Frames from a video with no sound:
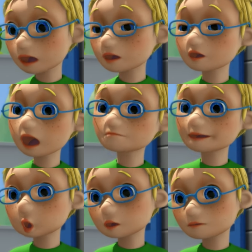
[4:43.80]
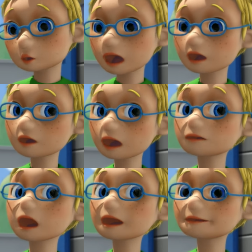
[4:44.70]
when Jumpi almost had that
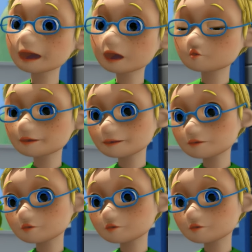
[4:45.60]
accident with